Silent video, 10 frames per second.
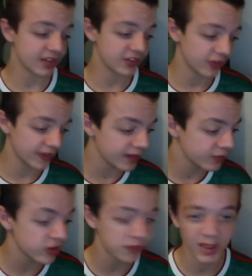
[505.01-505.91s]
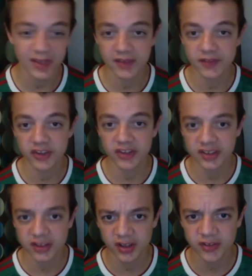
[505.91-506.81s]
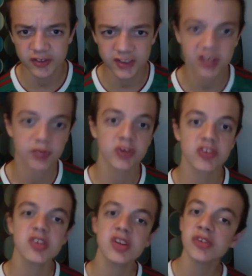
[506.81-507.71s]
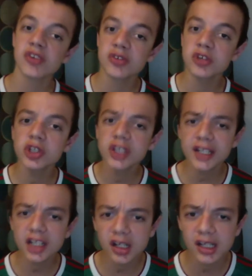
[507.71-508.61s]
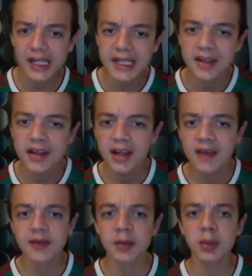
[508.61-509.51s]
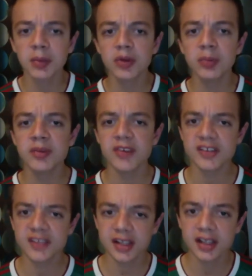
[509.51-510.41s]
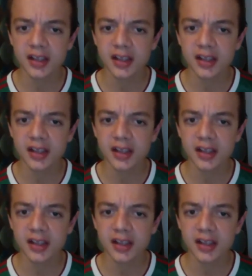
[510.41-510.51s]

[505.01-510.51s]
So they've just played their first leg tonight. Sevilla have won 2-0. So it's looking likely that we will be facing,